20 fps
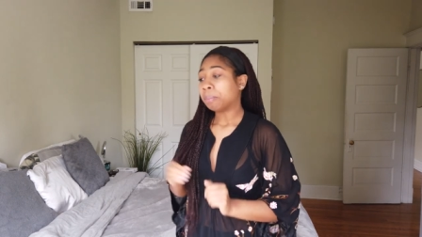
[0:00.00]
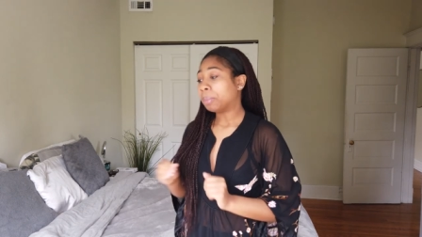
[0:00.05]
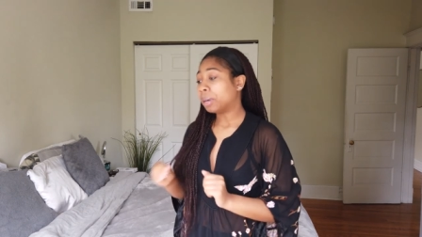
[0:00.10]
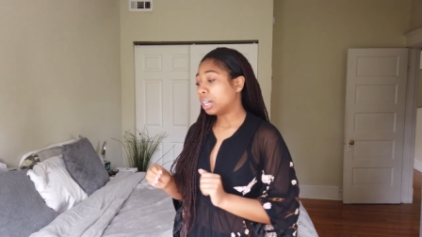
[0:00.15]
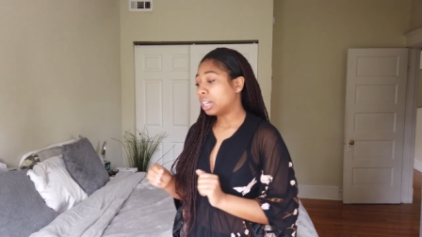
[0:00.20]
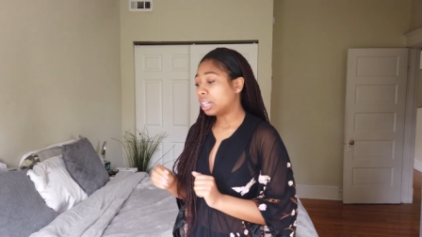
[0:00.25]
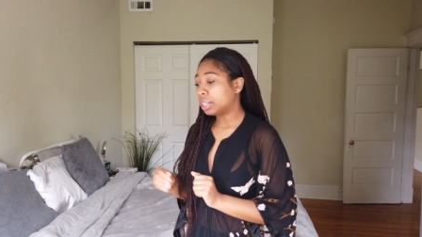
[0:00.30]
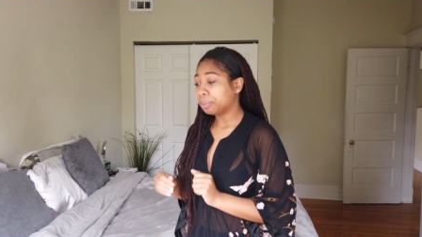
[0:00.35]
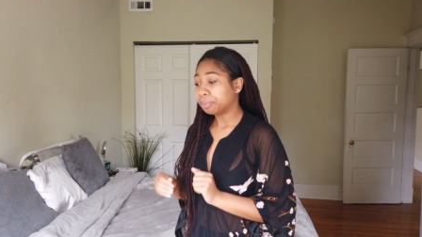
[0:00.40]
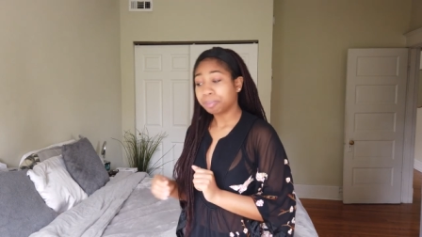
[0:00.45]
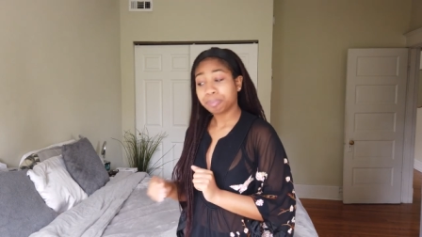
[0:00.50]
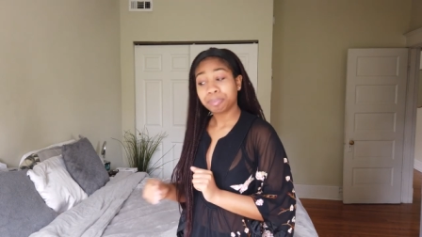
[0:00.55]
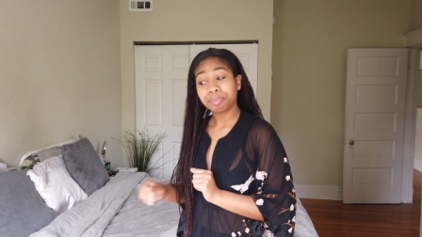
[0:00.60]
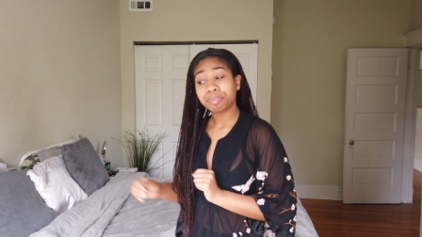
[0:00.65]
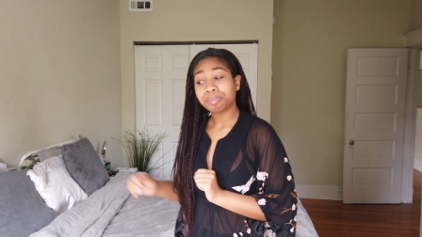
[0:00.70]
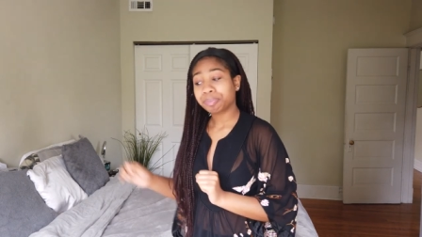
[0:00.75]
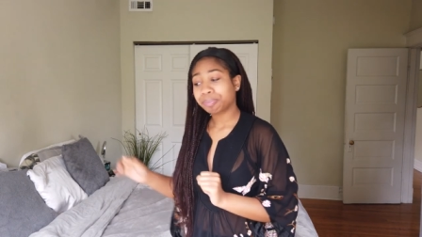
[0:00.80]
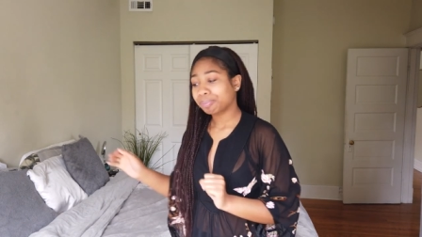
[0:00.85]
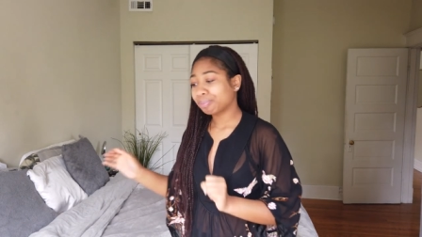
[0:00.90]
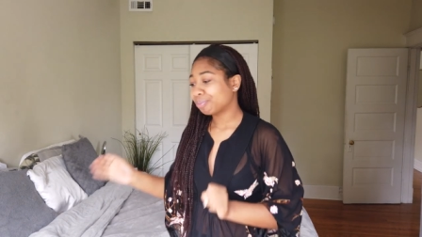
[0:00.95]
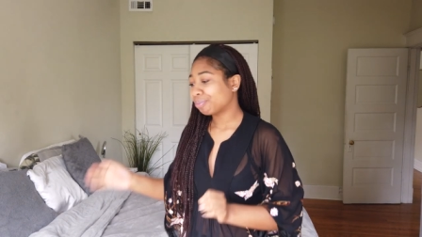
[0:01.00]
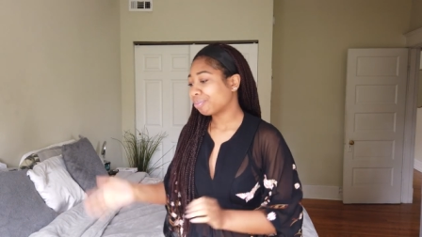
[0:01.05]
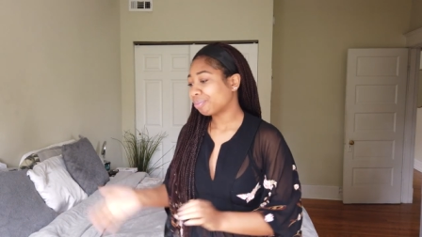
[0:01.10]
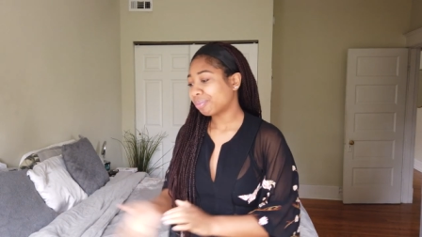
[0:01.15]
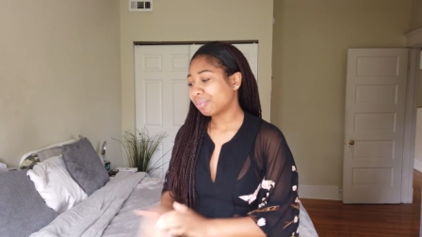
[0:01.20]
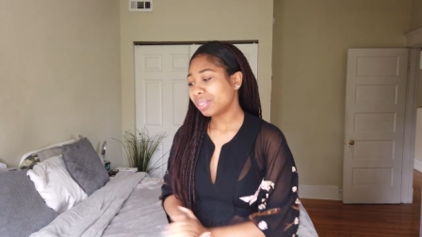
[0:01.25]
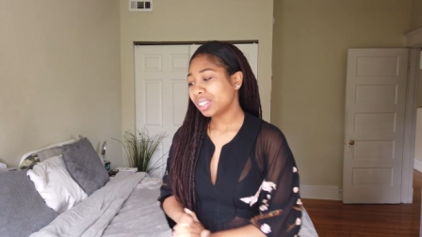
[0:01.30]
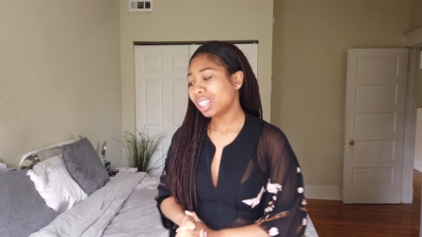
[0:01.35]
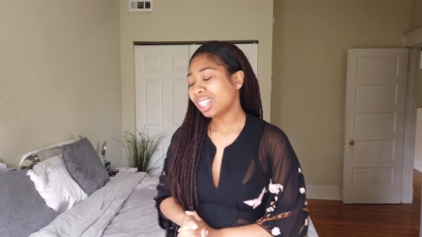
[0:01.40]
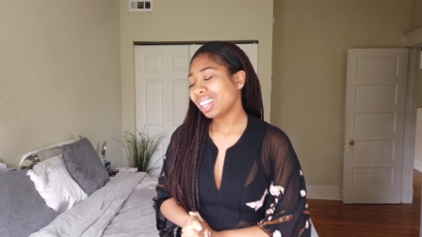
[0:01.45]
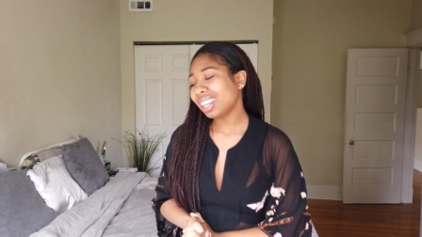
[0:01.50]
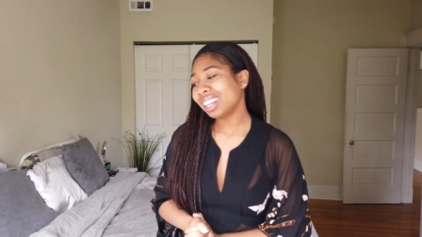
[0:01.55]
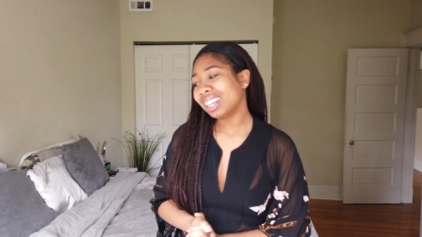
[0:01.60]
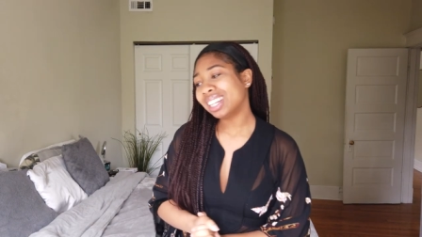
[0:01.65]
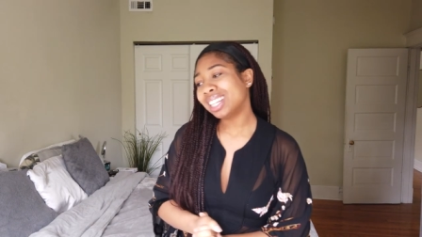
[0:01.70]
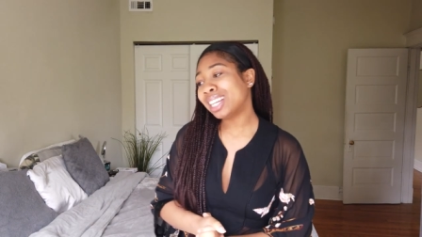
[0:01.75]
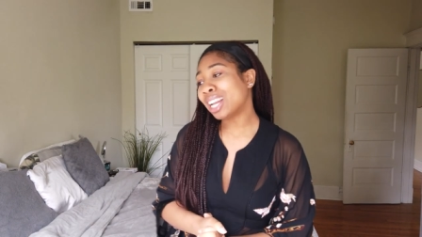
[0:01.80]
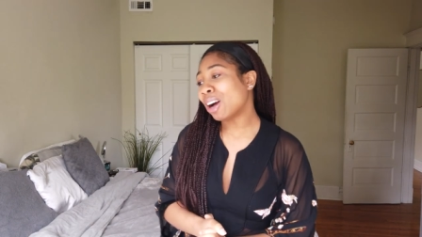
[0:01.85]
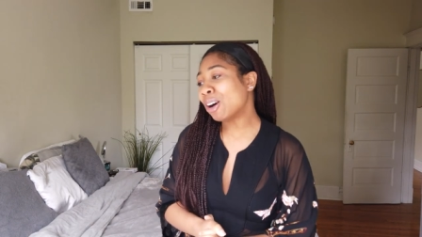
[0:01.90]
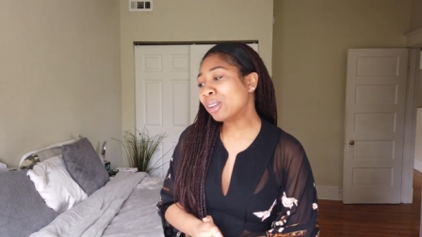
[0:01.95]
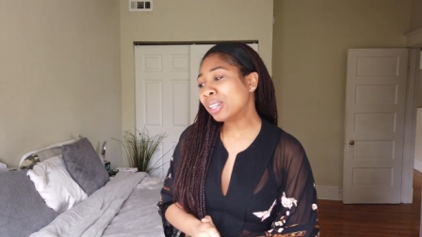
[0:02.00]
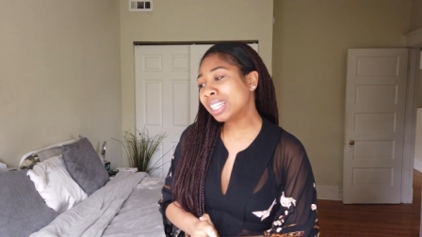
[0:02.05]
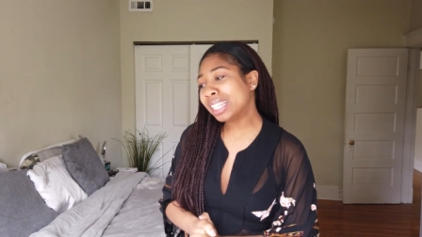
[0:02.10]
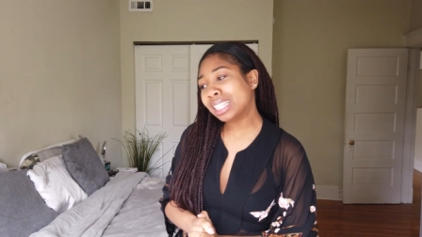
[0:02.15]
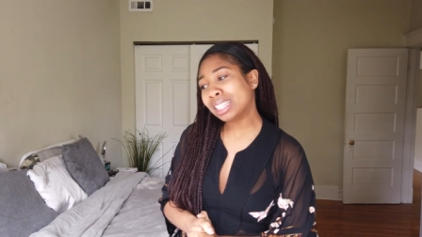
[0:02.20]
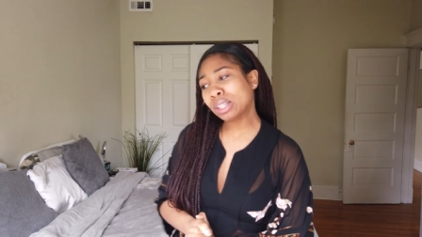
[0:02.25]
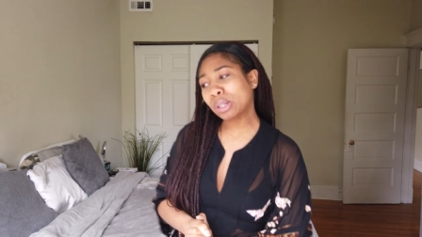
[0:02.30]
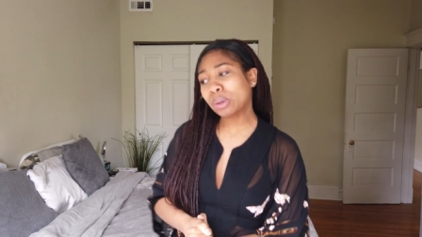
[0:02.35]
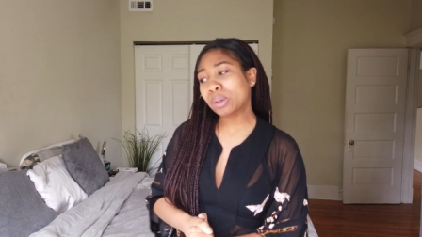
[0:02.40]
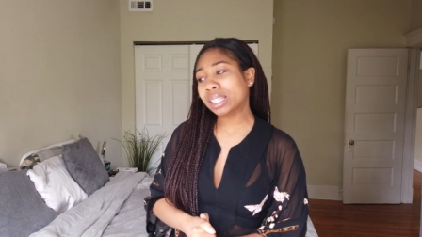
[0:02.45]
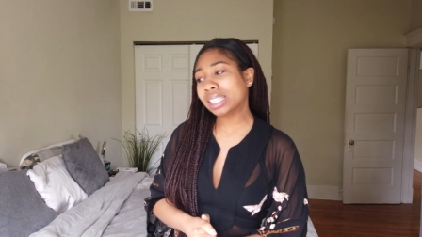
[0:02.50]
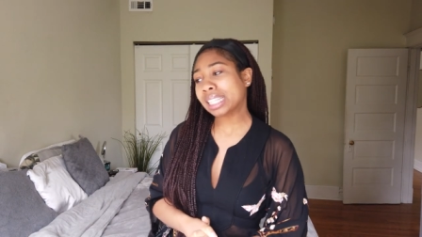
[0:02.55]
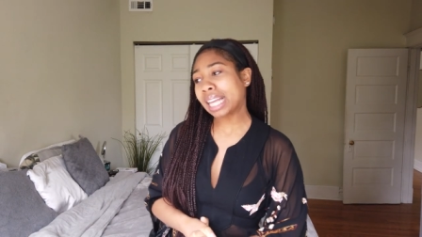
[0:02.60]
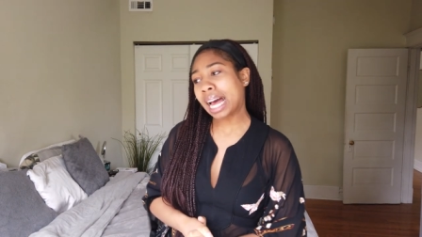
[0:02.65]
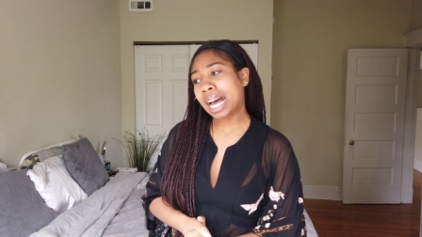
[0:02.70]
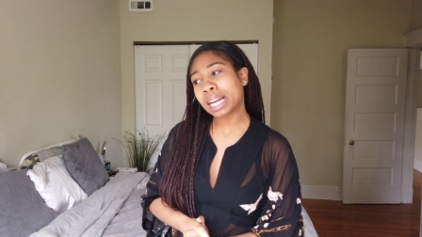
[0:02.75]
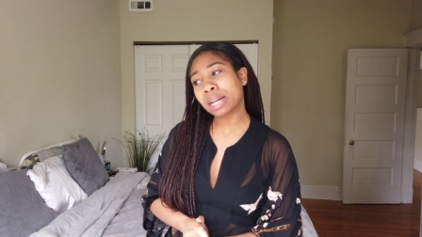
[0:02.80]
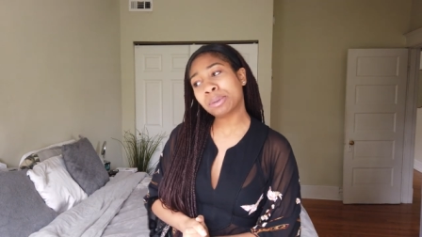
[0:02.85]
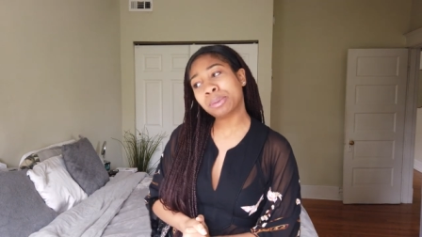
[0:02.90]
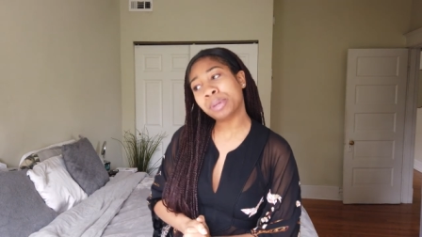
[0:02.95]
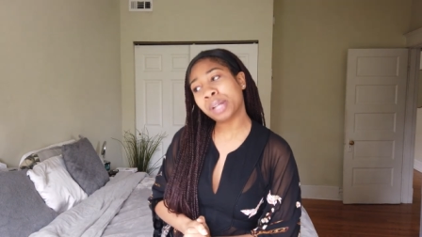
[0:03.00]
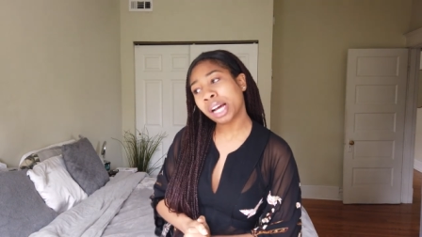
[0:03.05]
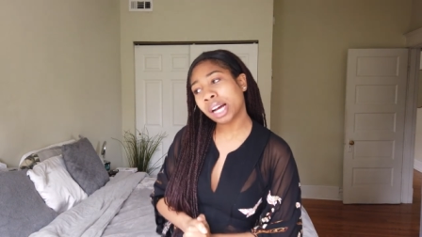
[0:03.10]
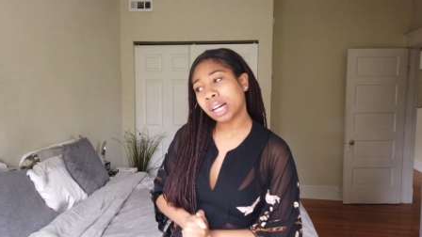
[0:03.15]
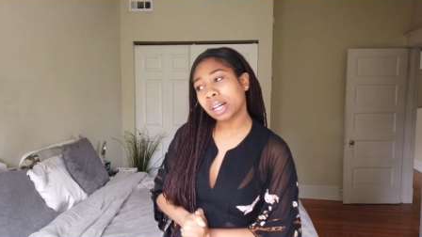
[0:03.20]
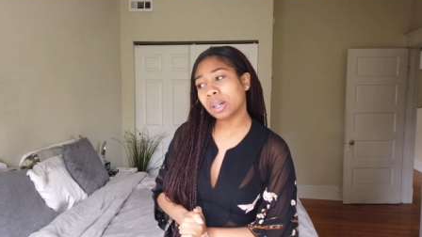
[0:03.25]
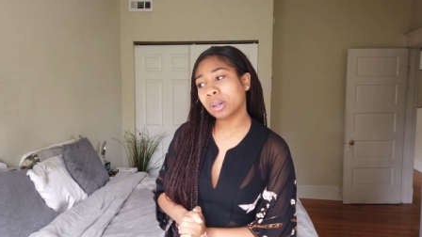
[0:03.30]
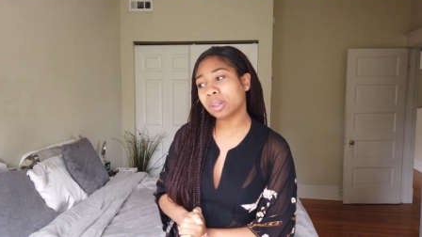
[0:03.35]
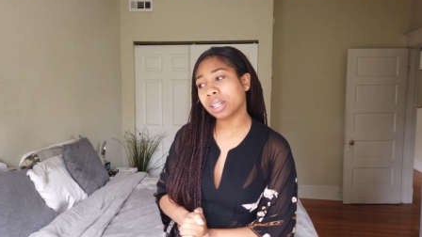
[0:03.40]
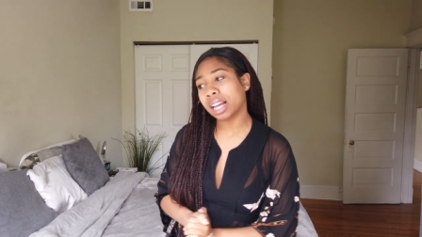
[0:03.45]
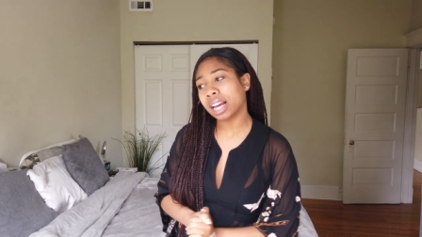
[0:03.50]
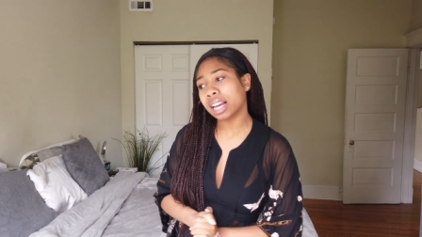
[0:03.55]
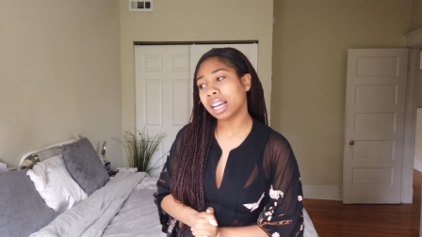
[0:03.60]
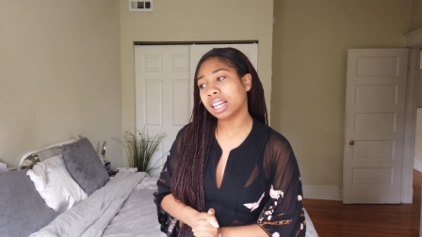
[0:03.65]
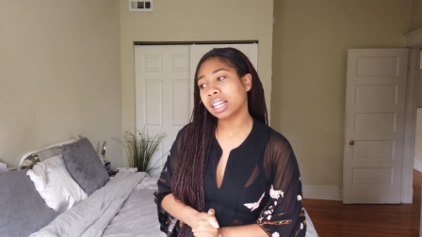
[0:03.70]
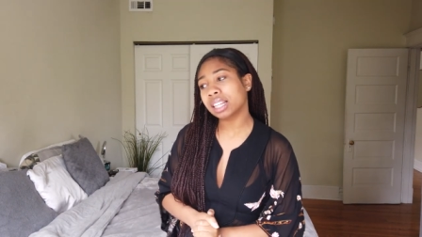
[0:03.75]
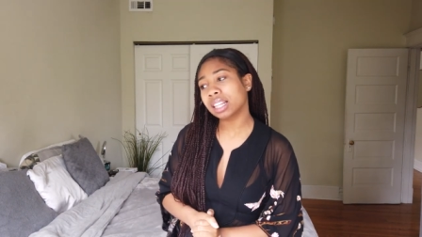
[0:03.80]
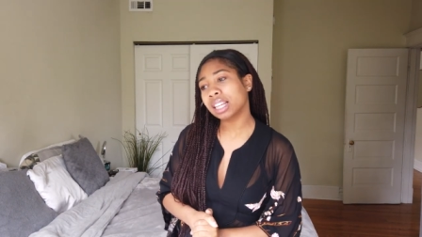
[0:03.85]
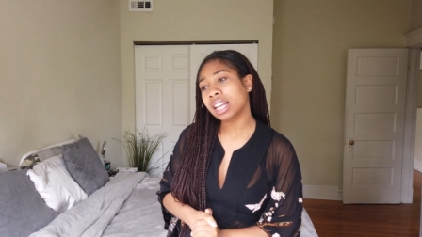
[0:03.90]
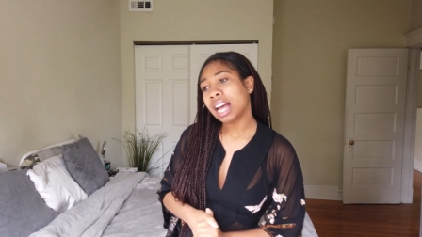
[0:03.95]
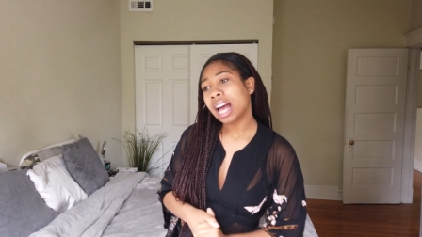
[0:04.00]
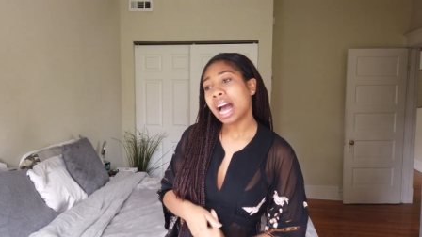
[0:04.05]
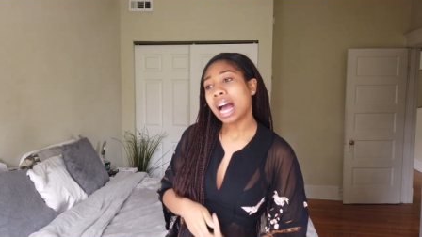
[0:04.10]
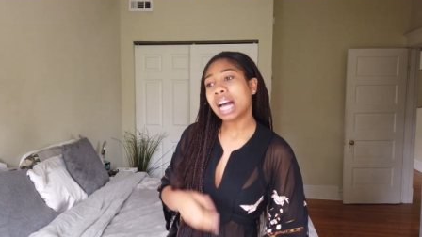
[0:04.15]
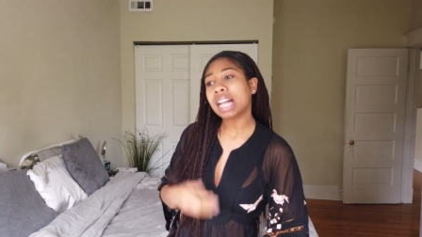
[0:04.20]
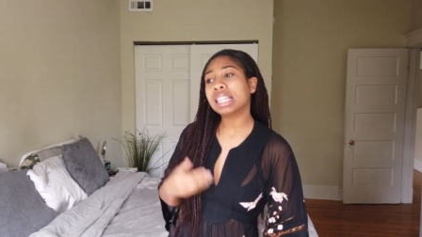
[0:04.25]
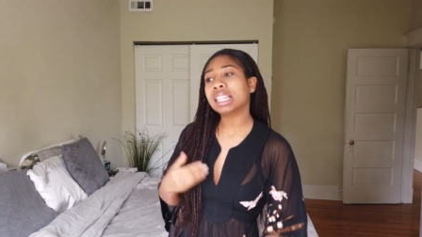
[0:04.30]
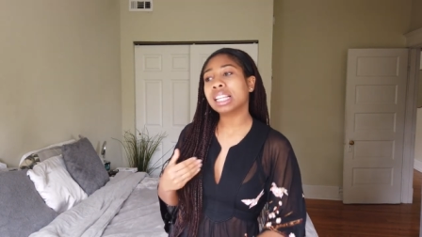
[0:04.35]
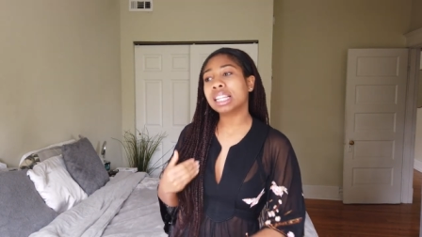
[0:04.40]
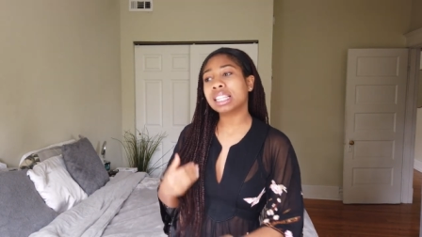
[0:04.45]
But Condola and Lawrence, I don't know. Like, I